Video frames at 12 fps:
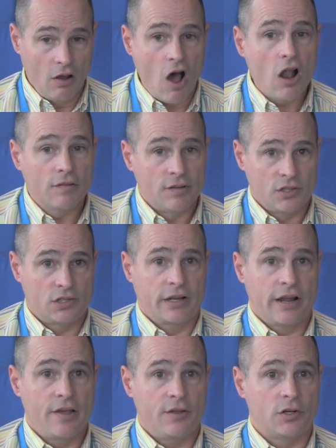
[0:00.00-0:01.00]
all of us
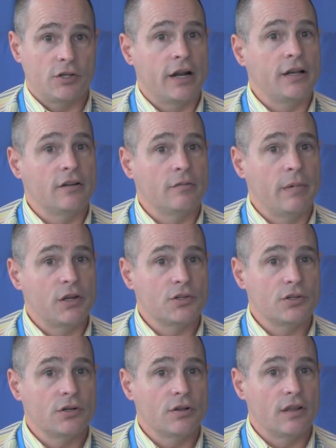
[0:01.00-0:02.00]
together trying to make
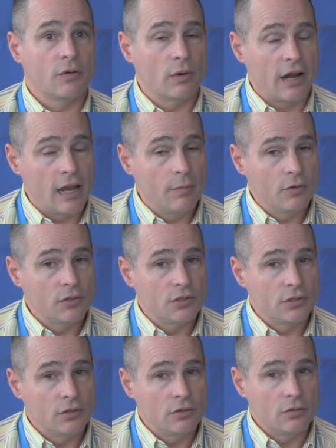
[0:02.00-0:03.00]
sure that we're able
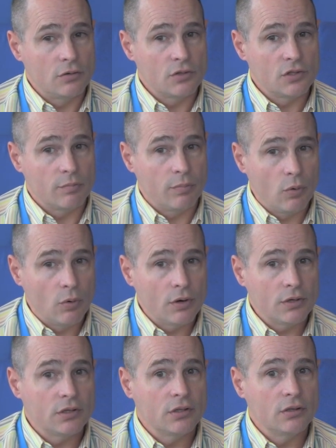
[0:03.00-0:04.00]
to
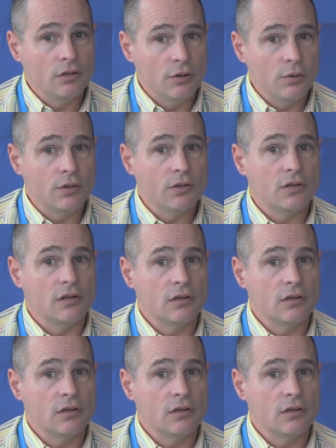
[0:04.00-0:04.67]
support youth